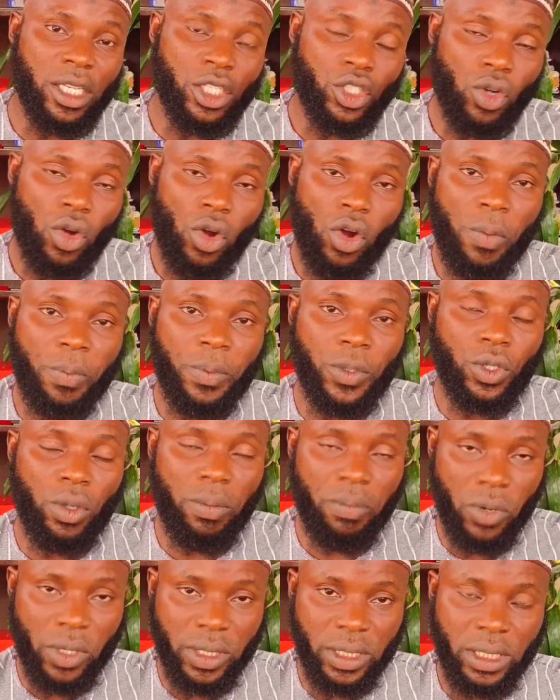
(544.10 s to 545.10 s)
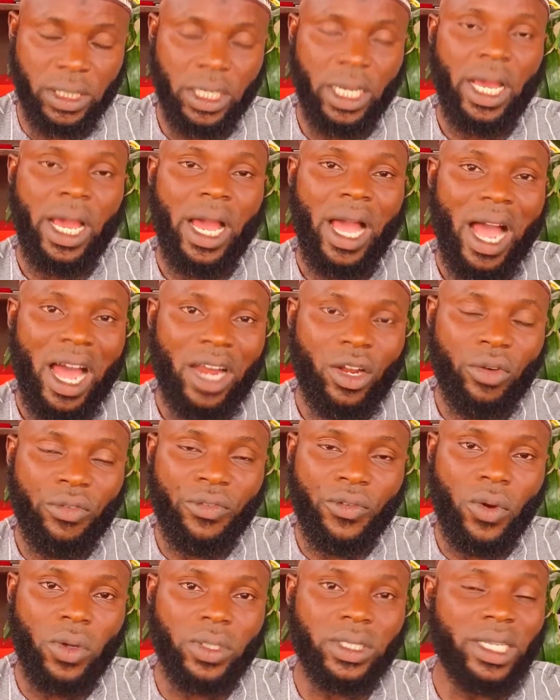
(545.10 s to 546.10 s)
eat up your money, and
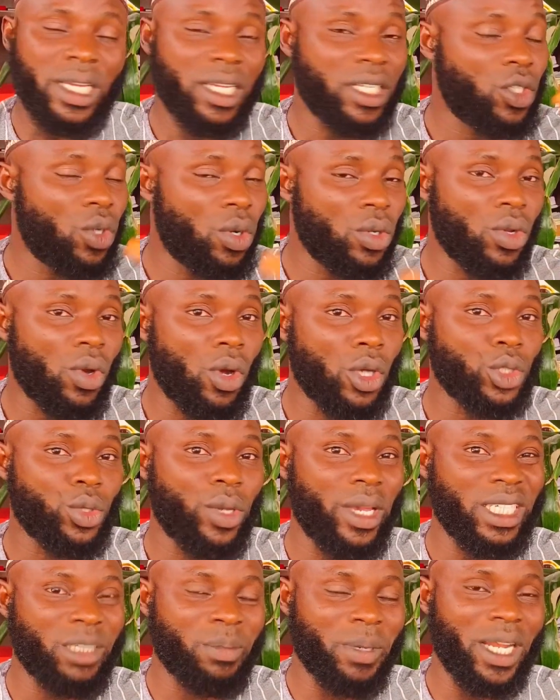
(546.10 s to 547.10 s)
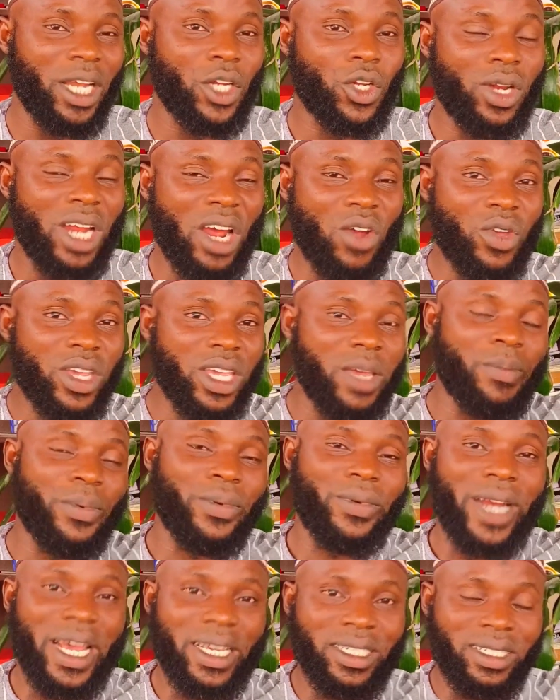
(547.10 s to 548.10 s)
of course, don't also expect that dollar will keep
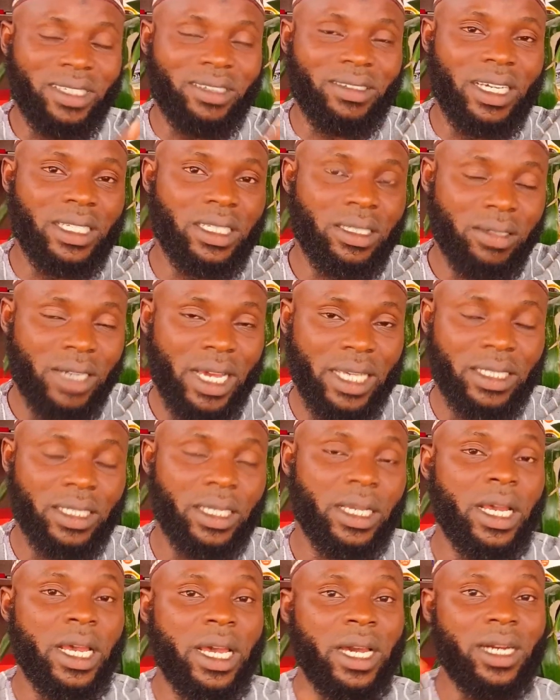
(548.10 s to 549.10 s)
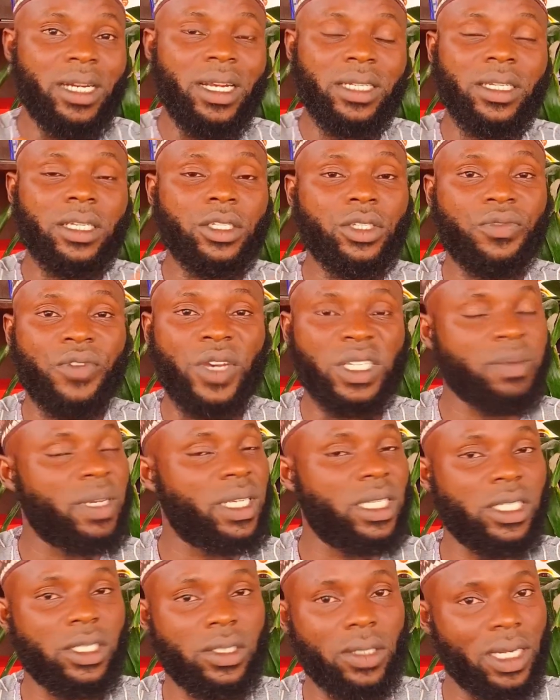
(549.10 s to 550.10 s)
rising. Real estate
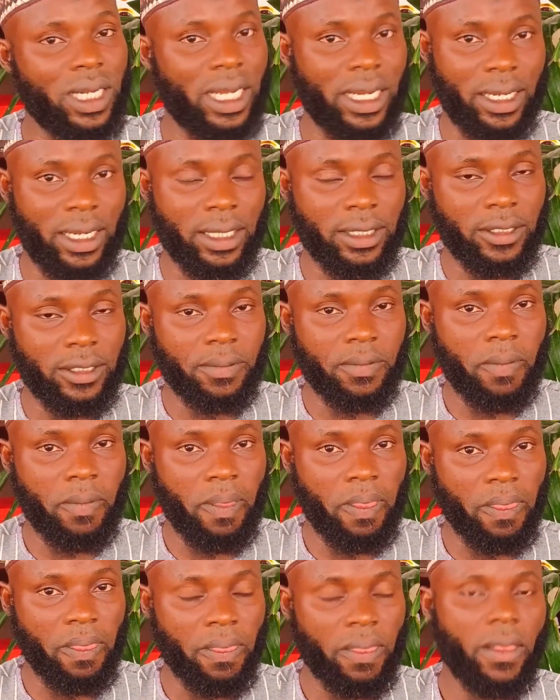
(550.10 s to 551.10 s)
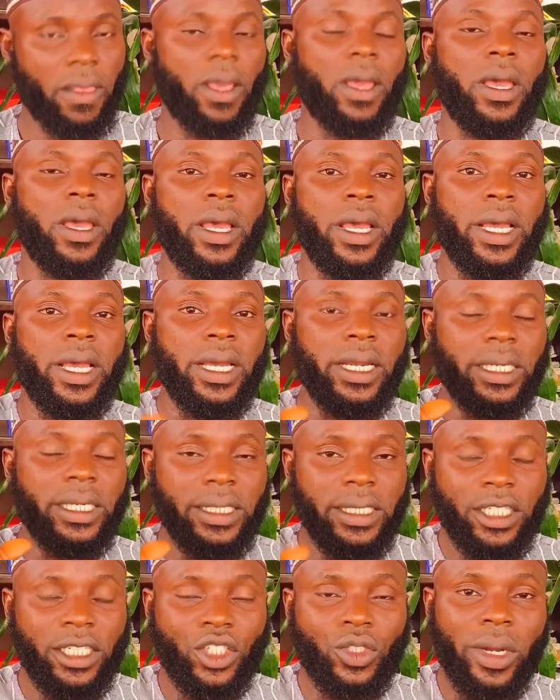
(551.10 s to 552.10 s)
investment is not like that.
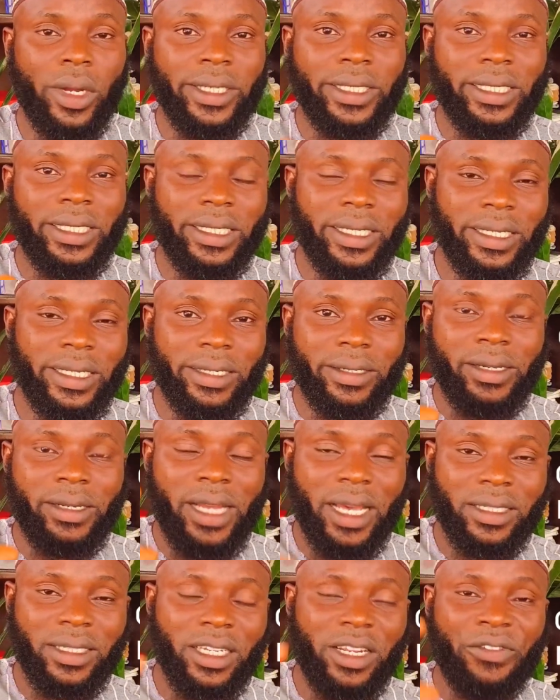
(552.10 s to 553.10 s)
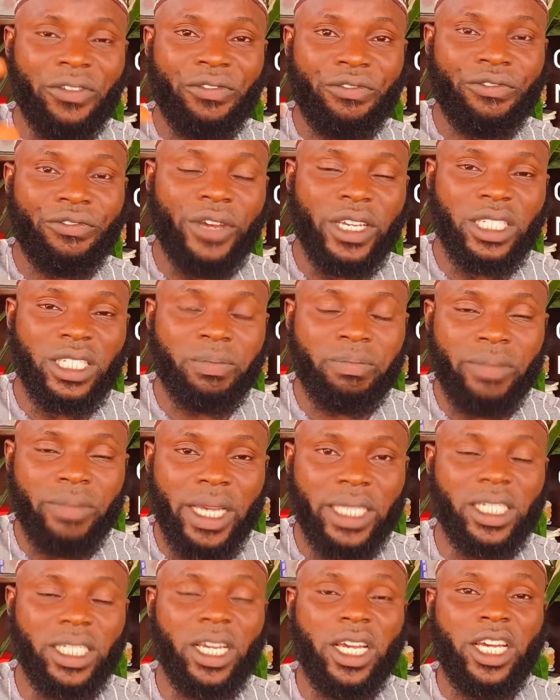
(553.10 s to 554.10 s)
It's not the real estate
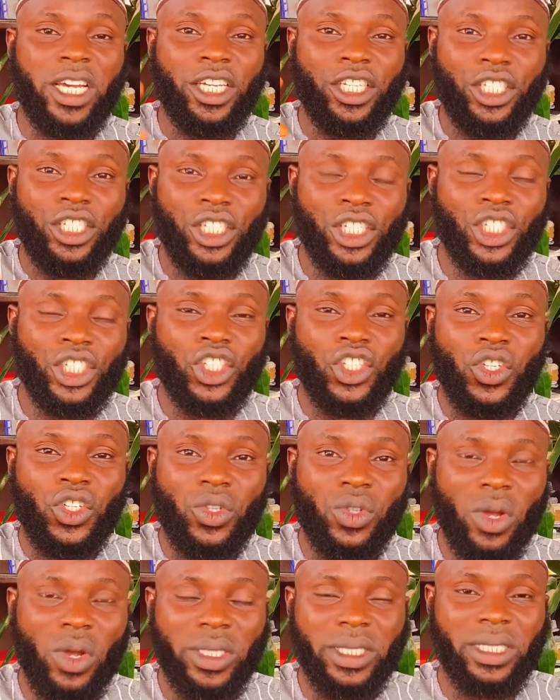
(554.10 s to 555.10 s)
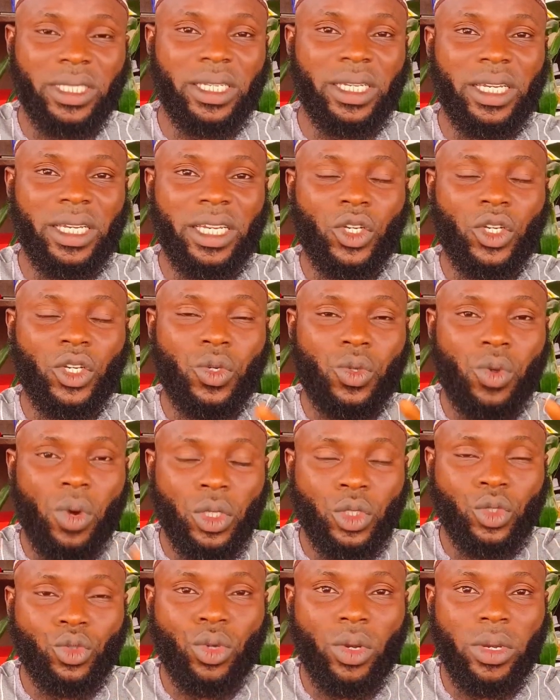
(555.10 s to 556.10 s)
investment is not
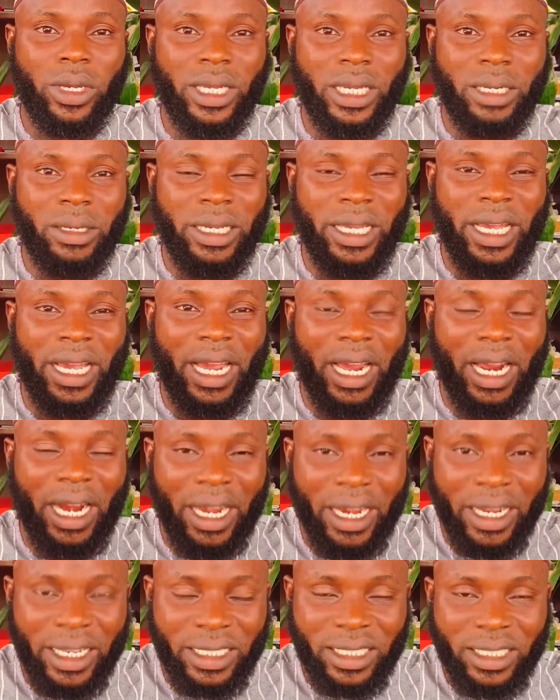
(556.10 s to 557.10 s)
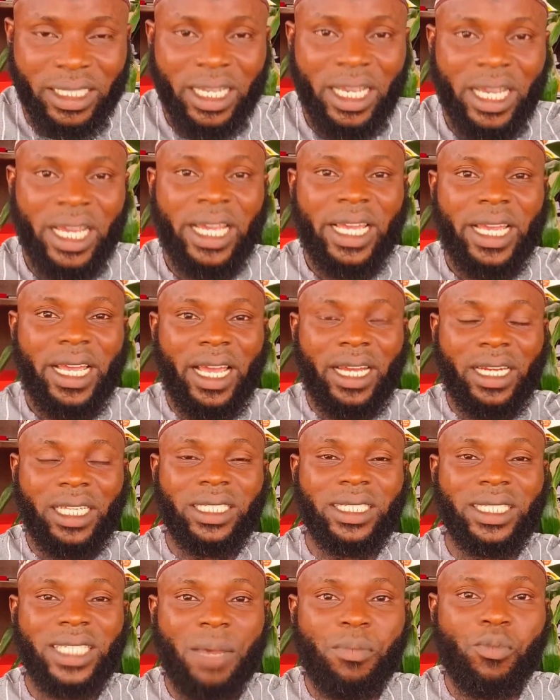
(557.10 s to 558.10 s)
going to increase in the
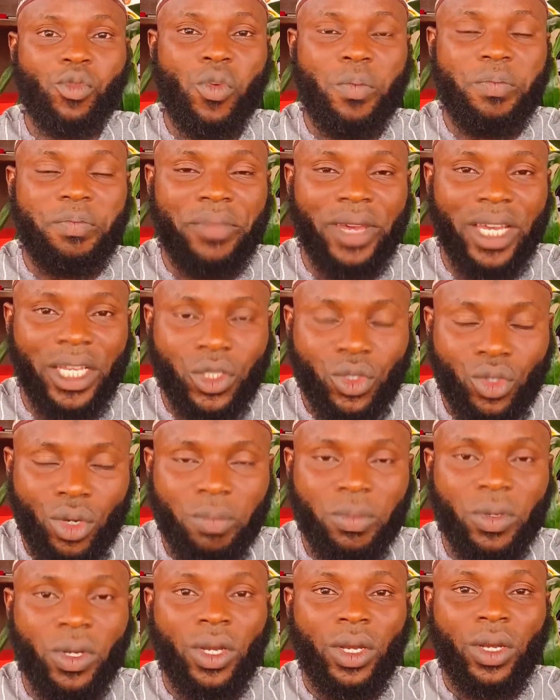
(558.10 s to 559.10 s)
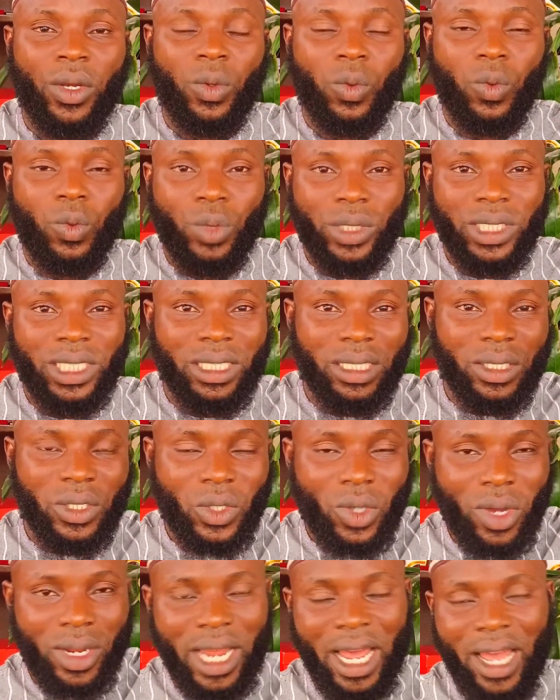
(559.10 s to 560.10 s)
same momentum with
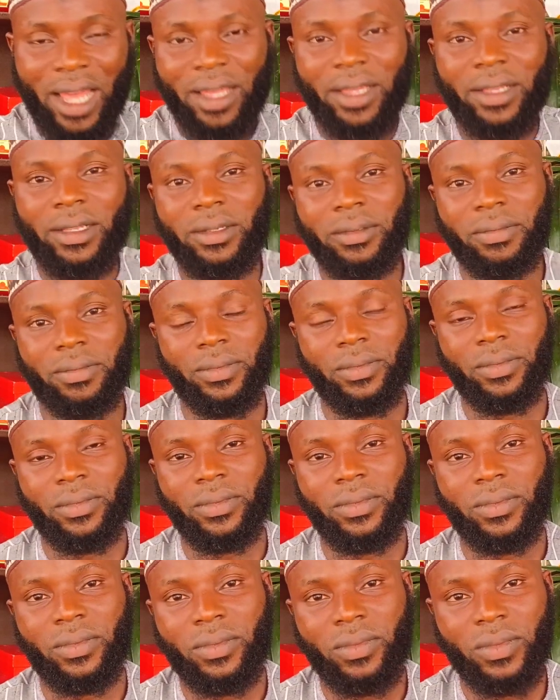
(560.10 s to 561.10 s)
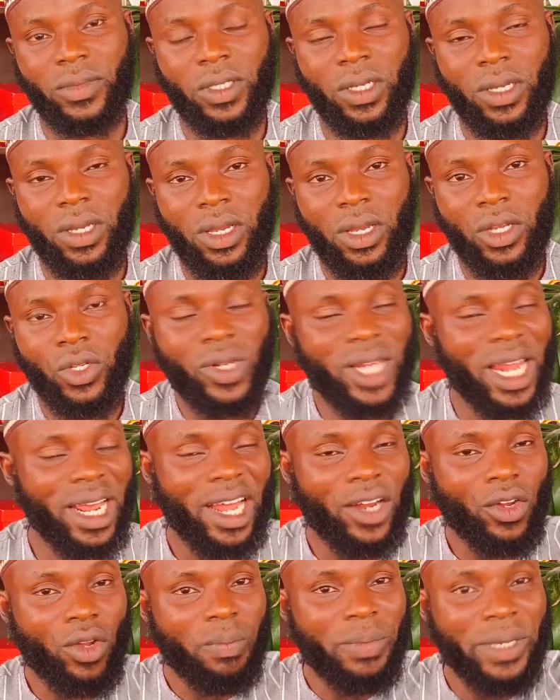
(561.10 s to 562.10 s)
dollar. Dollar
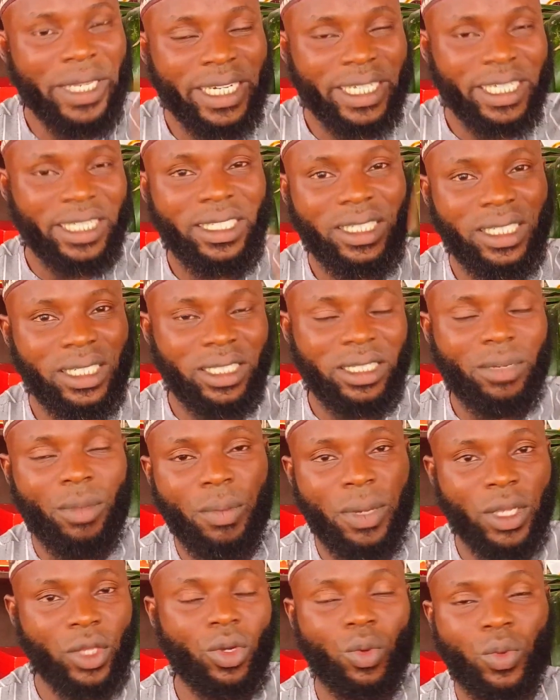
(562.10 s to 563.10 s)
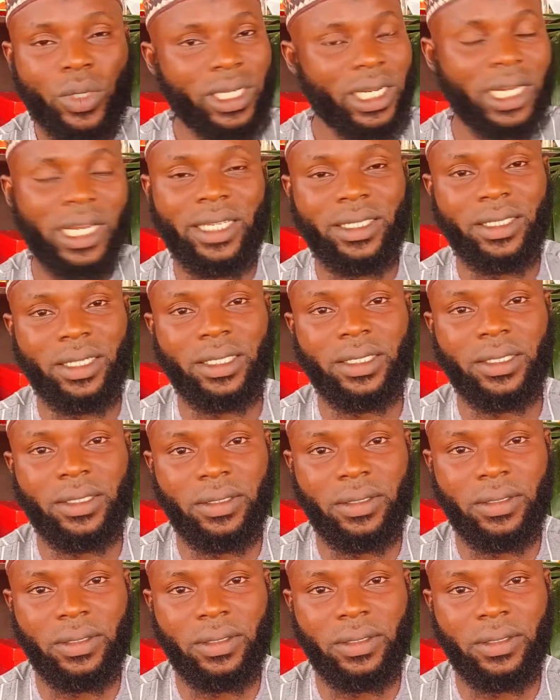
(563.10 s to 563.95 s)
cannot be increasing the same momentum with real estate,